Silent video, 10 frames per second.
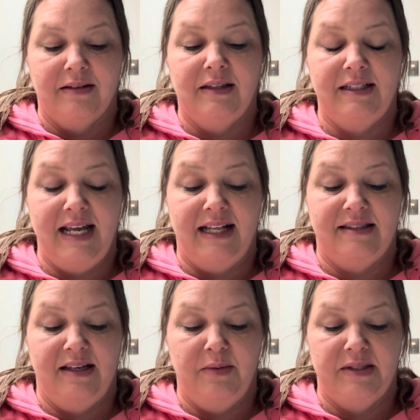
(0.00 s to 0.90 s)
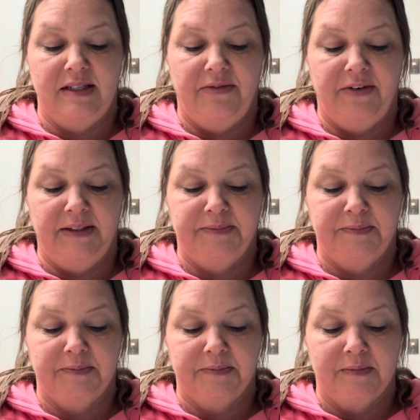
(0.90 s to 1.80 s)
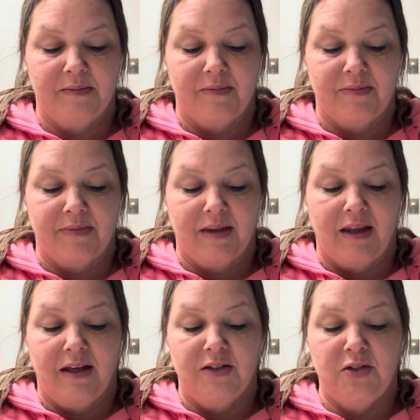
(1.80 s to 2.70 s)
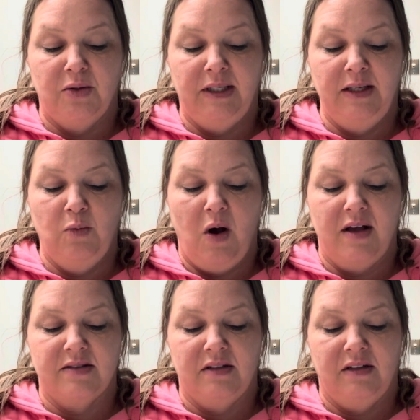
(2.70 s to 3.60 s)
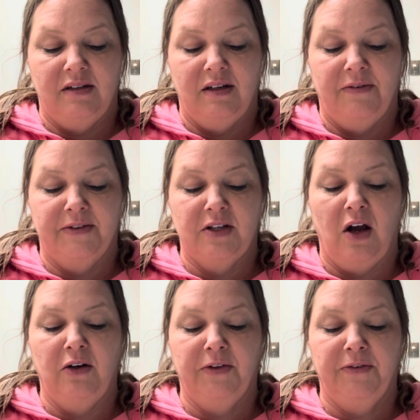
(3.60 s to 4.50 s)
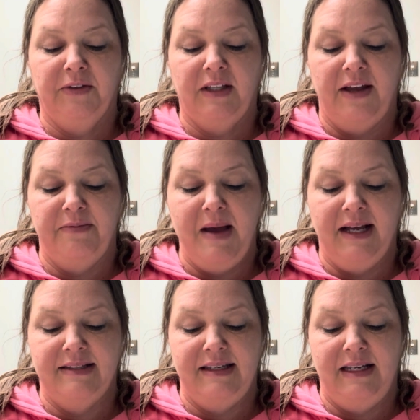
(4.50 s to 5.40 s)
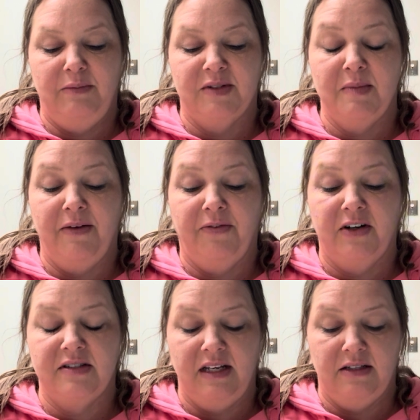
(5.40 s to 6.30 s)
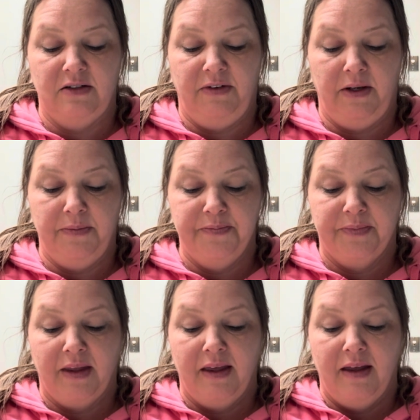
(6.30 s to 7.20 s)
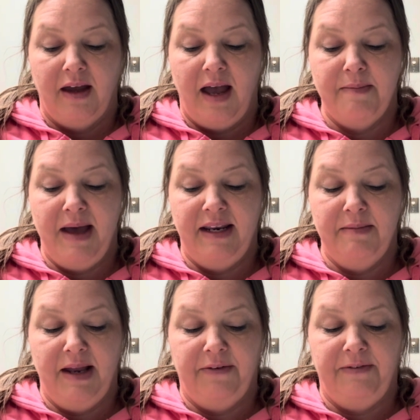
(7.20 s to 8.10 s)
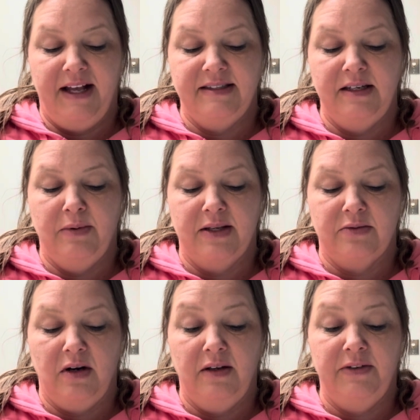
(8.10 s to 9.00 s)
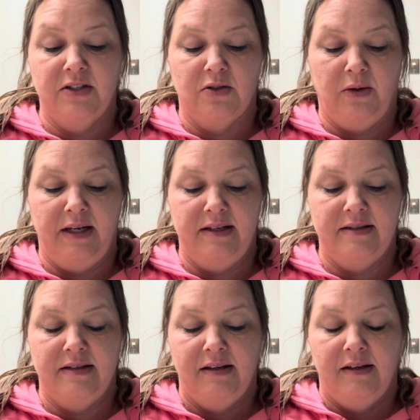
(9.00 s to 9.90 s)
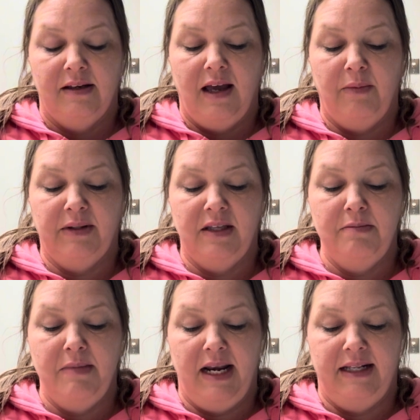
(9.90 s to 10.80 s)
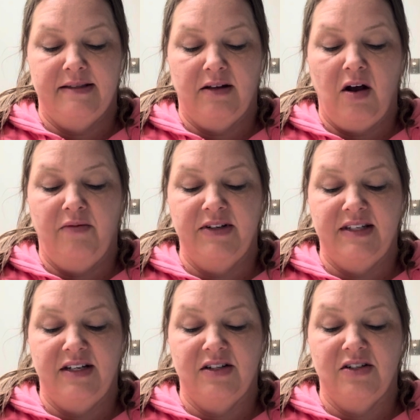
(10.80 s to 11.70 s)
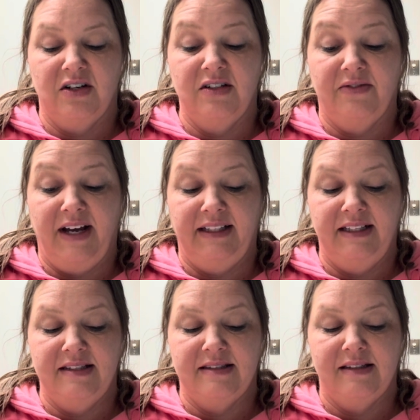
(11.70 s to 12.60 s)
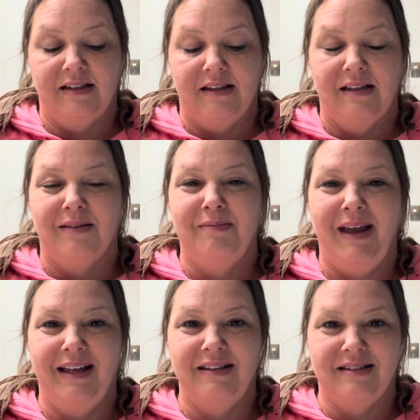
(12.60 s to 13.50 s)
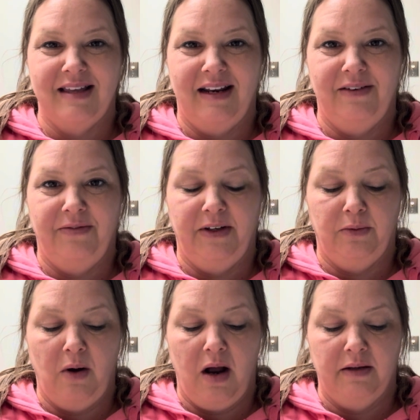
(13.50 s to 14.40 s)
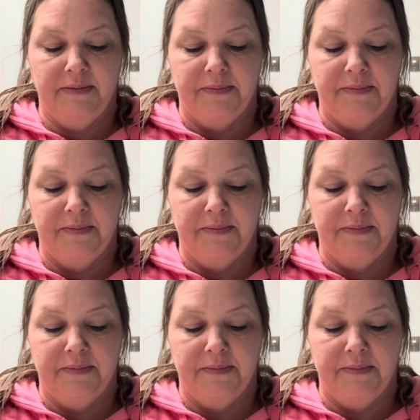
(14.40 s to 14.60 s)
The dancing was different. Julian Wasser, a photographer for Life magazine, was my first interview. I met him at a fancy restaurant of his choice, and within minutes the conversation turned to violence, making the setting feel wrong.